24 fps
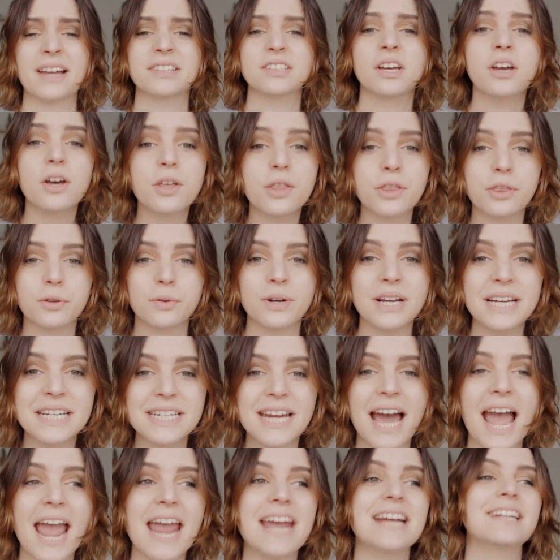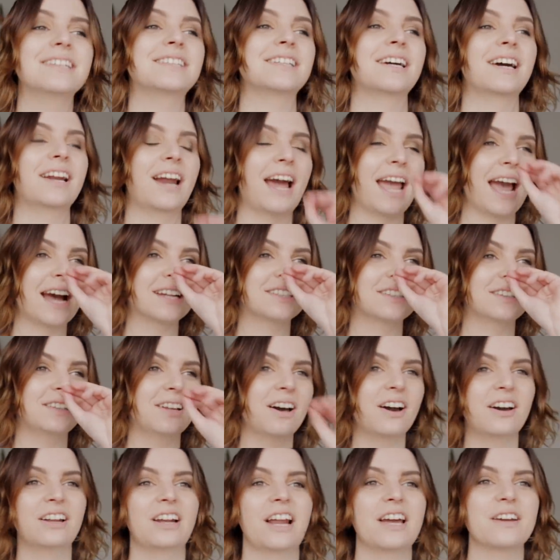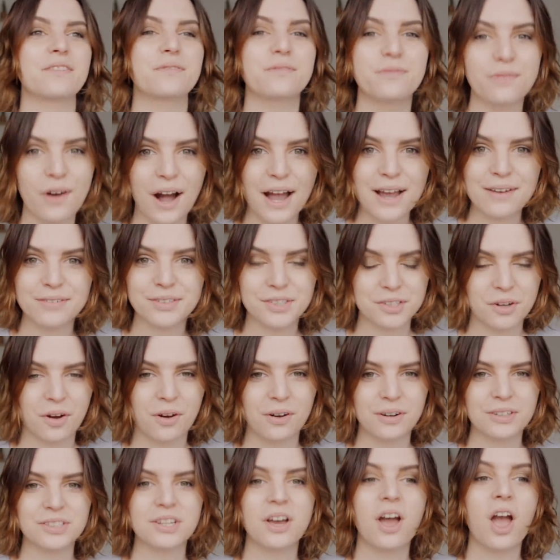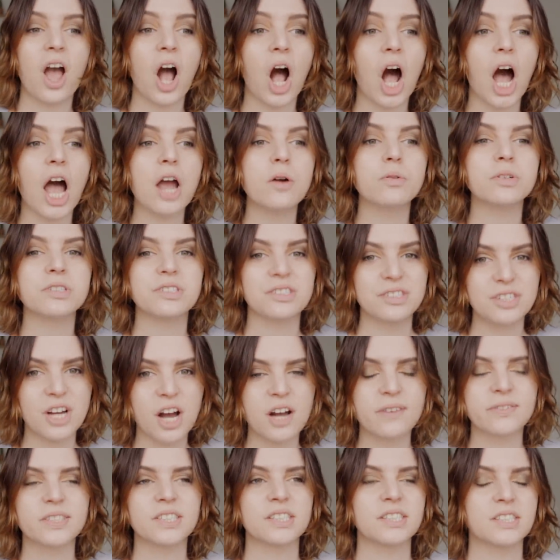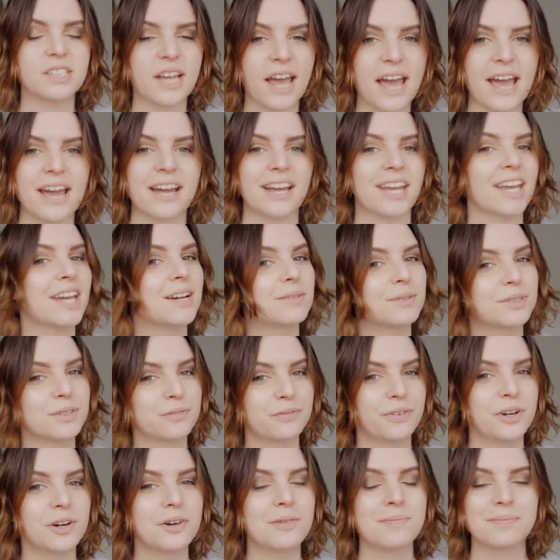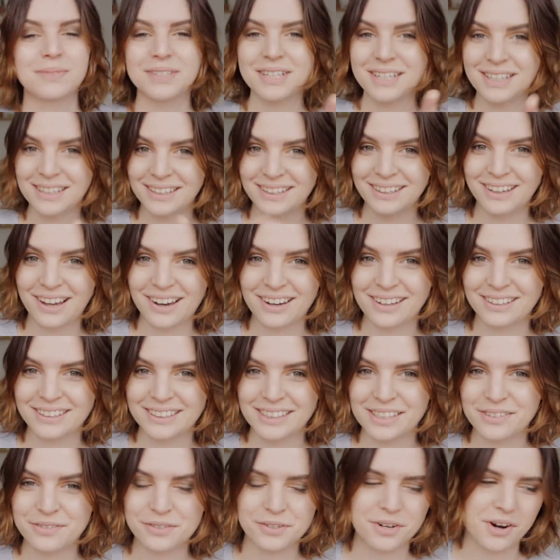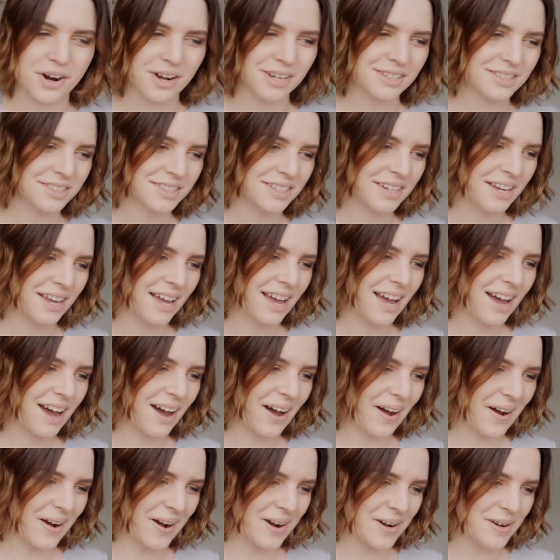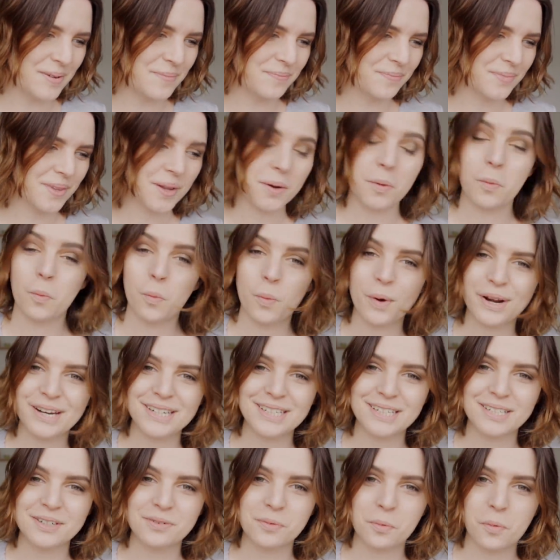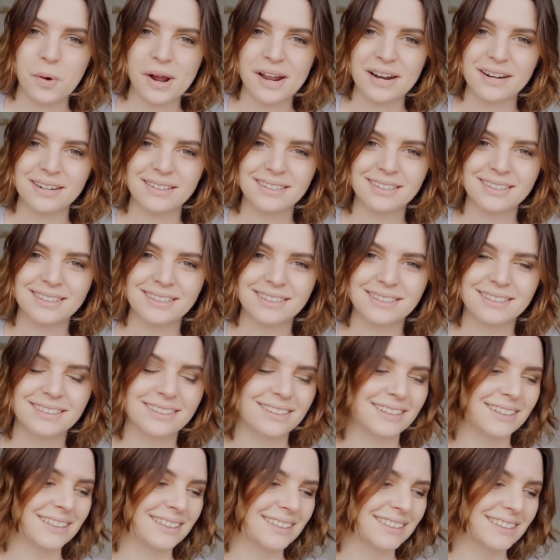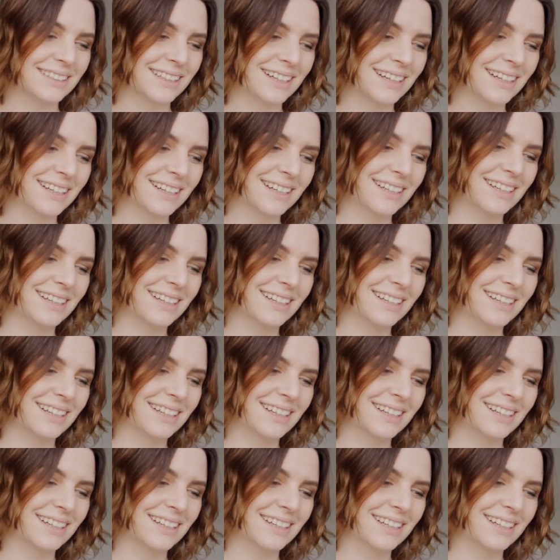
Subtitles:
Bands. 3 days, and I had to learn like 5 songs. I was nervous as heck. It was filmed, luckily for us. We didn't win. And